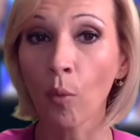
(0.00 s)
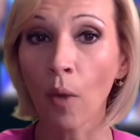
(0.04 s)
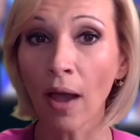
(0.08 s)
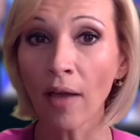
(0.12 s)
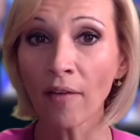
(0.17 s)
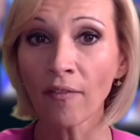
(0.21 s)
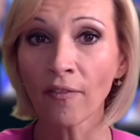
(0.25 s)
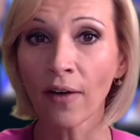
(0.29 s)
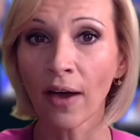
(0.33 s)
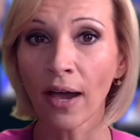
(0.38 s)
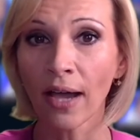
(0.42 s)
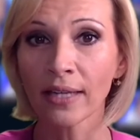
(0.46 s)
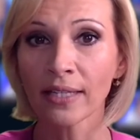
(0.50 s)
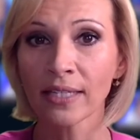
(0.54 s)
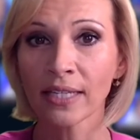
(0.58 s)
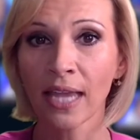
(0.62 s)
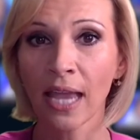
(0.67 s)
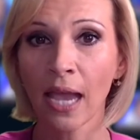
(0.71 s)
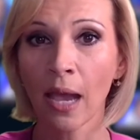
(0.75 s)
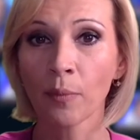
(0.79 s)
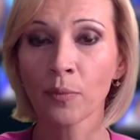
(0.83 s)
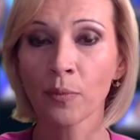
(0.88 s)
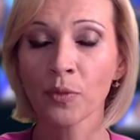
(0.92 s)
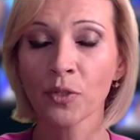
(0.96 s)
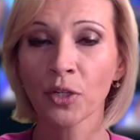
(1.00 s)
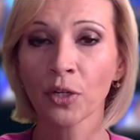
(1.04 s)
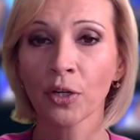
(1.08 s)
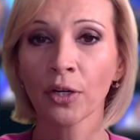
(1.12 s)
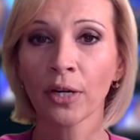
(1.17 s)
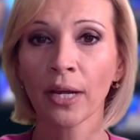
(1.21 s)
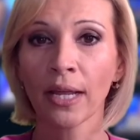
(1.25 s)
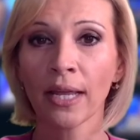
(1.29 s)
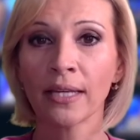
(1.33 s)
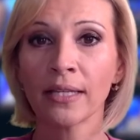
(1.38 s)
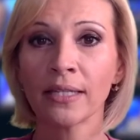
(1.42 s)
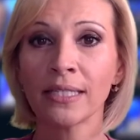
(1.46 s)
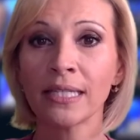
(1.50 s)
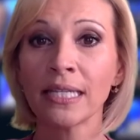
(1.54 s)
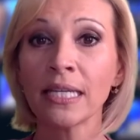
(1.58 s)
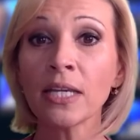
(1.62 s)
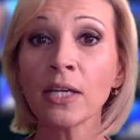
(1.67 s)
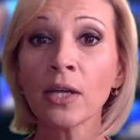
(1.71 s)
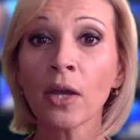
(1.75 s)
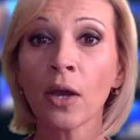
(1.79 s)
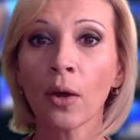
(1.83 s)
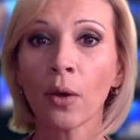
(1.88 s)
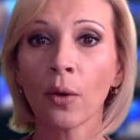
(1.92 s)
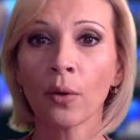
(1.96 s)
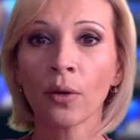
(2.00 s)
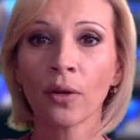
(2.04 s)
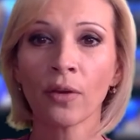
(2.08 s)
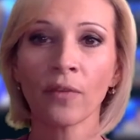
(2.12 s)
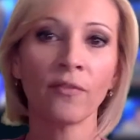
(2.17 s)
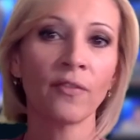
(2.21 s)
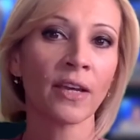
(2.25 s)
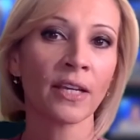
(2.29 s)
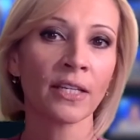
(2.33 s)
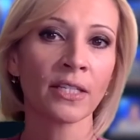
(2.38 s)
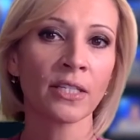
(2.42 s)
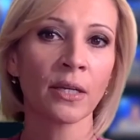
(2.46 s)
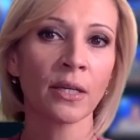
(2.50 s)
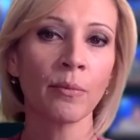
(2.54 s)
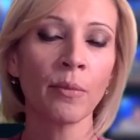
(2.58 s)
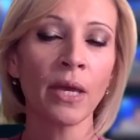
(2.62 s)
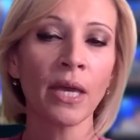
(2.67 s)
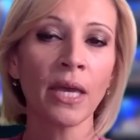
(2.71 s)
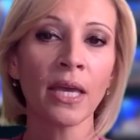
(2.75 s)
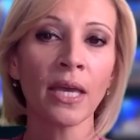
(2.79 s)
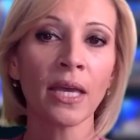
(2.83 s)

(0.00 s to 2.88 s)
Wi-Fi to capture and decode a victim